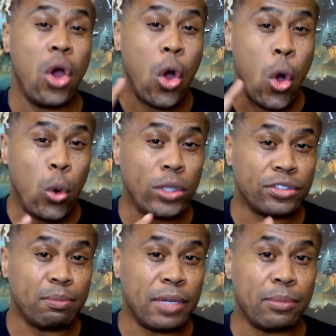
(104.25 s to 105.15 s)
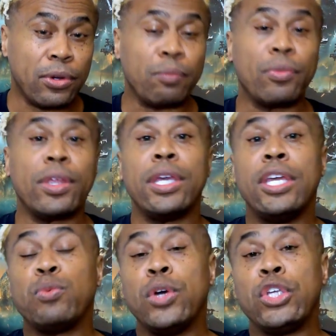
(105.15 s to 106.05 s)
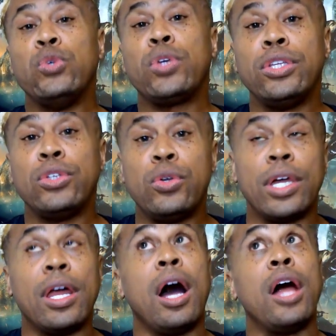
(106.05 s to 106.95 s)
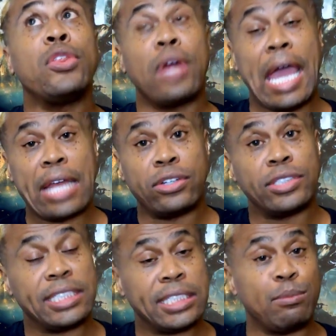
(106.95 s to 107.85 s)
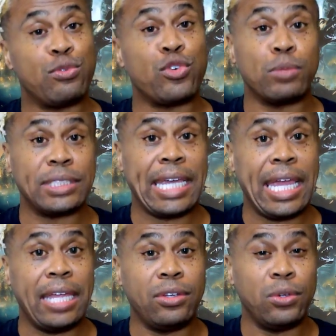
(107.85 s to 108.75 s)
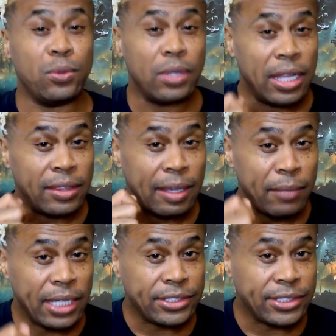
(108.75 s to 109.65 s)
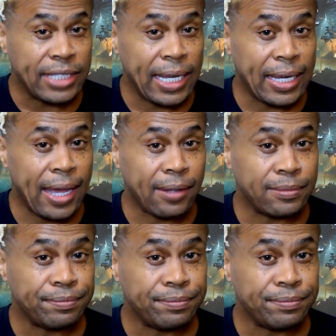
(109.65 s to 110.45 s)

Always remember, it's what you can do that other actors and stunt performers can't do that makes you stand out.